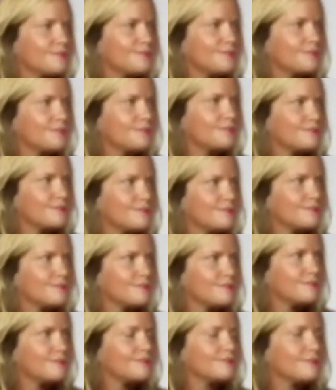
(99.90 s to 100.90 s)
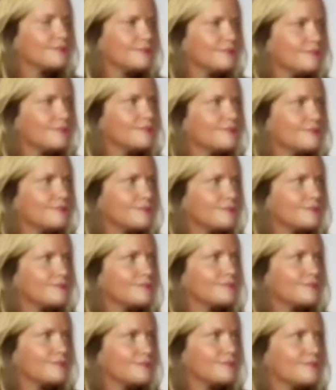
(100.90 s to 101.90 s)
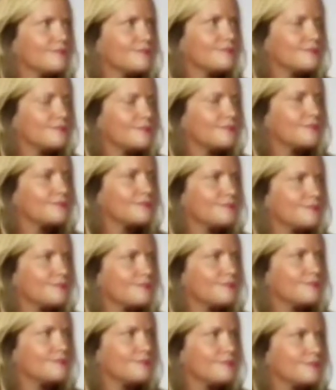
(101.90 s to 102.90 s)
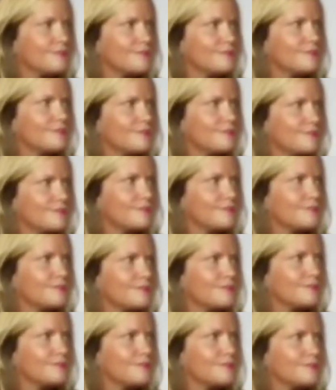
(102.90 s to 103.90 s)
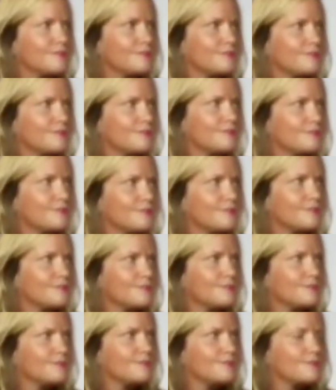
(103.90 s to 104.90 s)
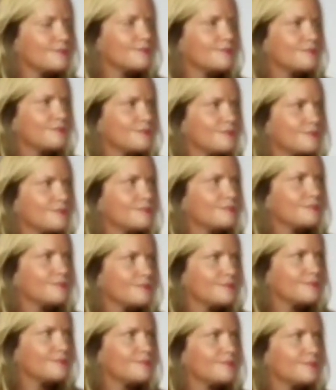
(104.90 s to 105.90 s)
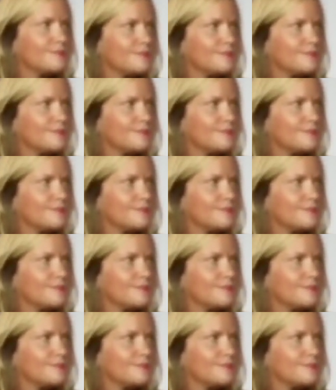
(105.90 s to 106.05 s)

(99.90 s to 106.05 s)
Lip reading: This person isn't speaking.